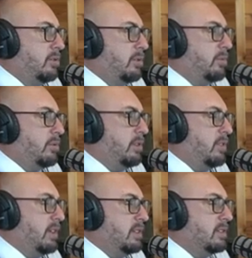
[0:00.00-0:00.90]
or 3
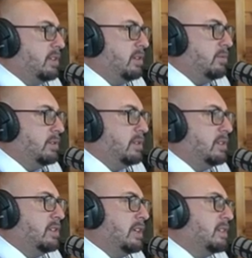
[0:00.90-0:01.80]
things that you would
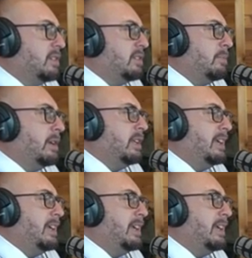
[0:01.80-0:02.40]
suggest to somebody